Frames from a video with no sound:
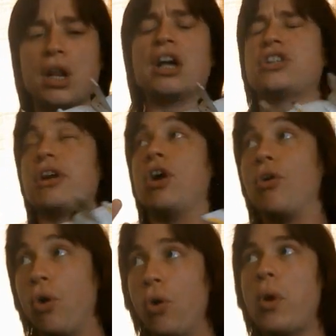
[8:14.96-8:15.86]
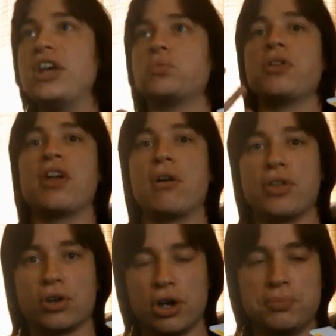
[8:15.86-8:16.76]
Uh, sorry, are always with their
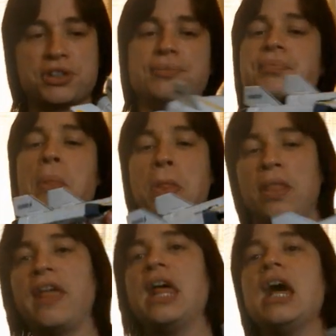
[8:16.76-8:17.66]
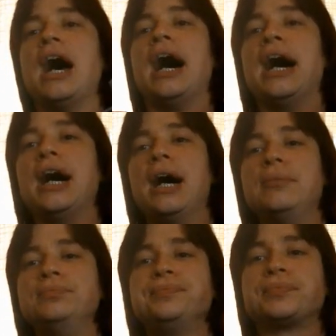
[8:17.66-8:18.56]
other groups. Um,